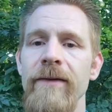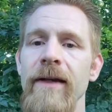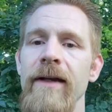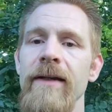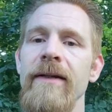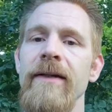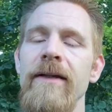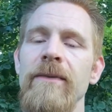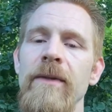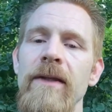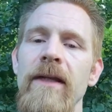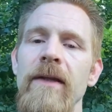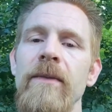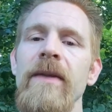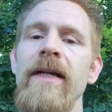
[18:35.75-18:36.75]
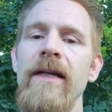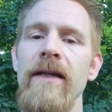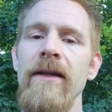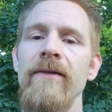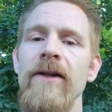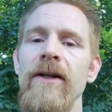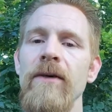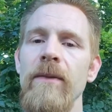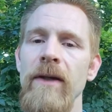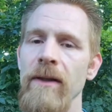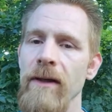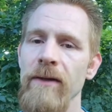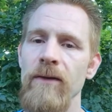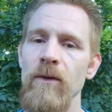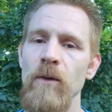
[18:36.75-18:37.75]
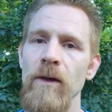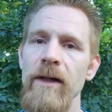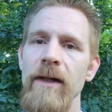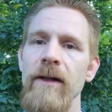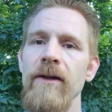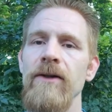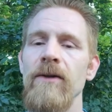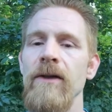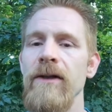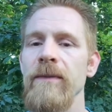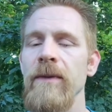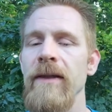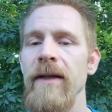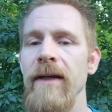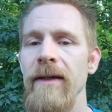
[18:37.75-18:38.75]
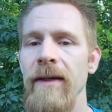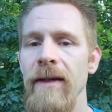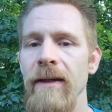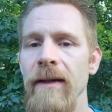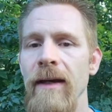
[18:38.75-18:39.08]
Yeah, I did explain that at the beginning of the video, but a lot of you weren't here, so I'll explain that again.